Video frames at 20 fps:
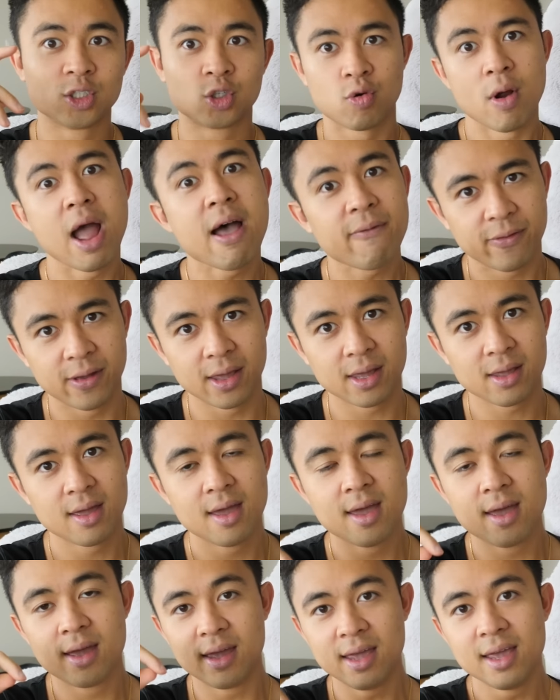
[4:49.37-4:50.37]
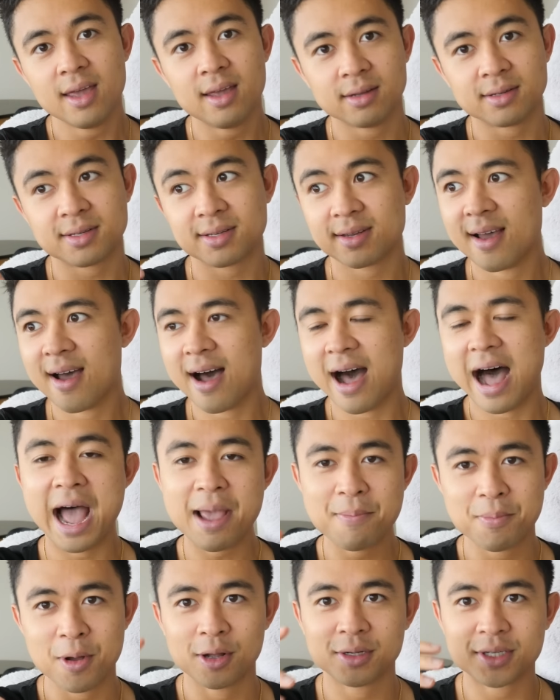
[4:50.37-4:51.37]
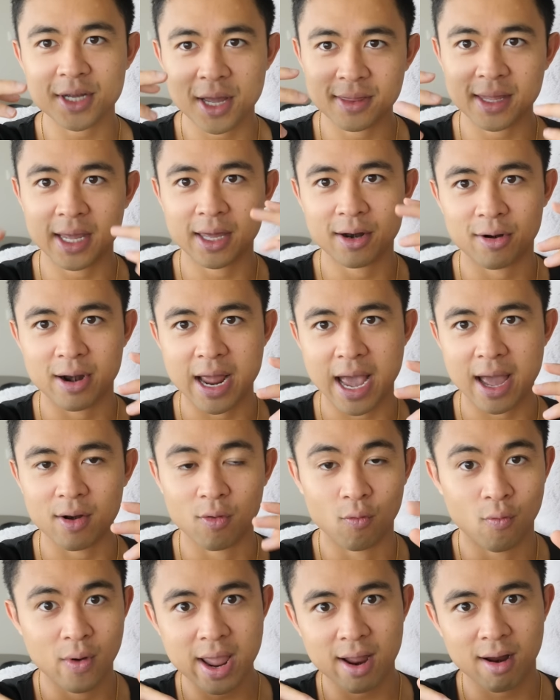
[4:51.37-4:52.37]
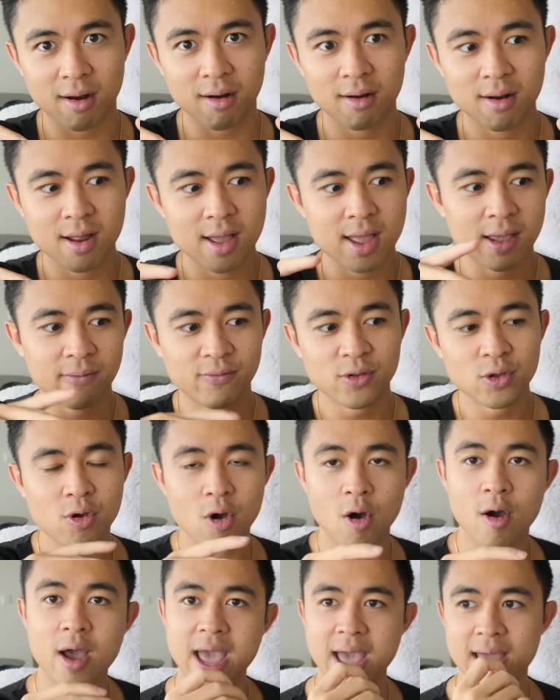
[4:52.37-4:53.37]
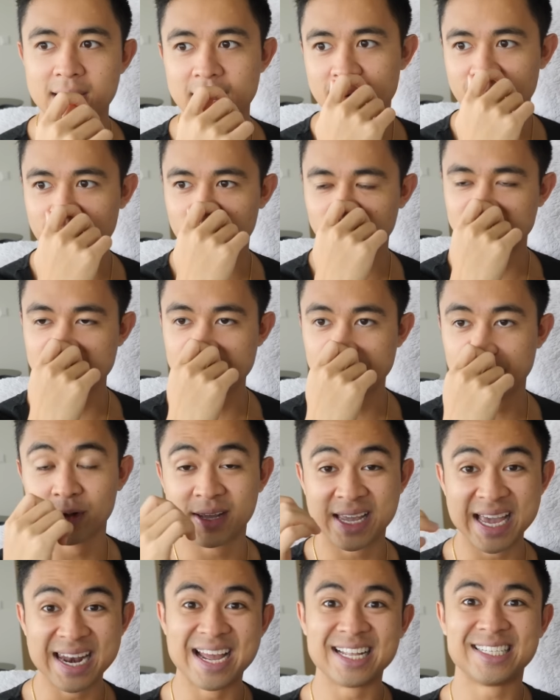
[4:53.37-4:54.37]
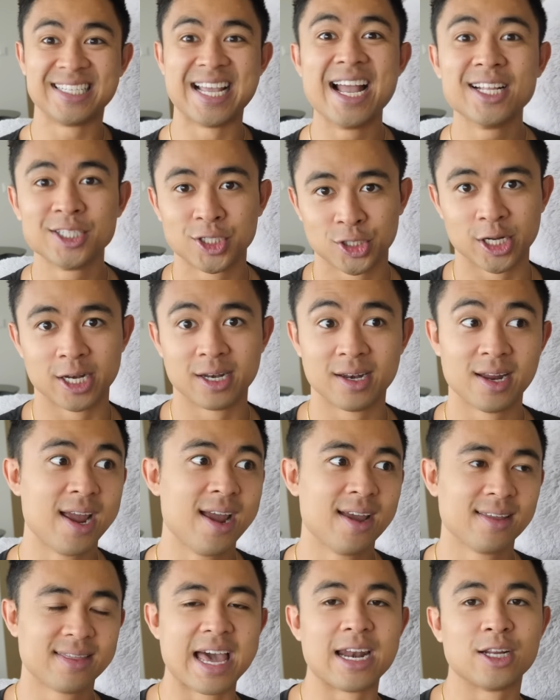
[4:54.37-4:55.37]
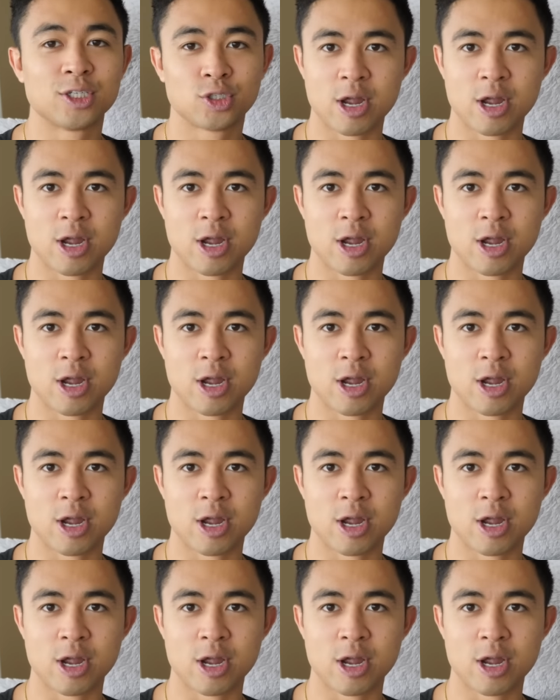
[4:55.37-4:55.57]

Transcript: Traffic is eyeballs on the internet where if you go ahead and, for example, get attention, that is